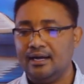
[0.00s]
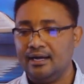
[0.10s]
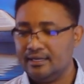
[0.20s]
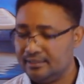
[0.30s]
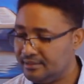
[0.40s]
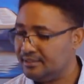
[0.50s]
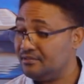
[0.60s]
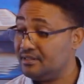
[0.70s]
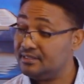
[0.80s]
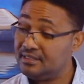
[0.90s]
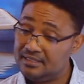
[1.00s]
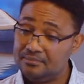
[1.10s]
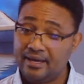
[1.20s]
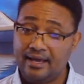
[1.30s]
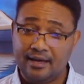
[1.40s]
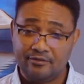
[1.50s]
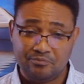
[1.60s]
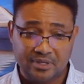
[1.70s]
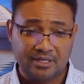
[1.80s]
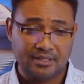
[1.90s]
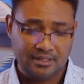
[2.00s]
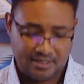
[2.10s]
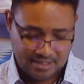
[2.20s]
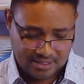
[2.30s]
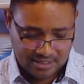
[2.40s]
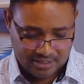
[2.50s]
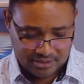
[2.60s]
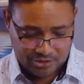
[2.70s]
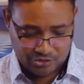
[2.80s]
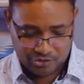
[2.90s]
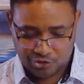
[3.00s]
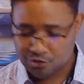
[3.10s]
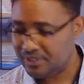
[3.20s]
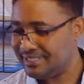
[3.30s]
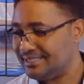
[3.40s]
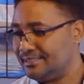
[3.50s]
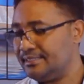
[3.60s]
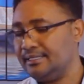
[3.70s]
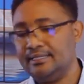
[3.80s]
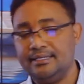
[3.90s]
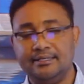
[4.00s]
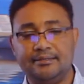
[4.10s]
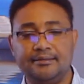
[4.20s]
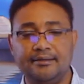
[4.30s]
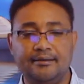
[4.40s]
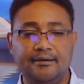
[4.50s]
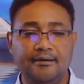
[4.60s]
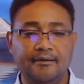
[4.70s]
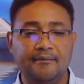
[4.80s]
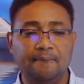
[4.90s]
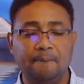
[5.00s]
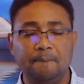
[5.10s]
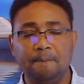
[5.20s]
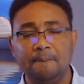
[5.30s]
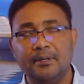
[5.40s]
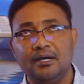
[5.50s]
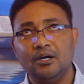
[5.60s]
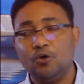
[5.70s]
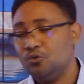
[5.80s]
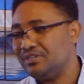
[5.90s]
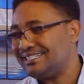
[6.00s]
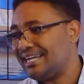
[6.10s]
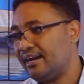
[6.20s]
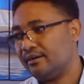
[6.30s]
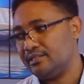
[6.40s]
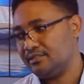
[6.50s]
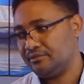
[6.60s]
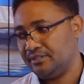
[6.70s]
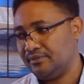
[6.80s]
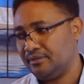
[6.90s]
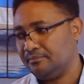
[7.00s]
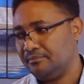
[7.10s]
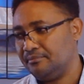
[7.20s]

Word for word: And the city may have been situated on the Tigris River.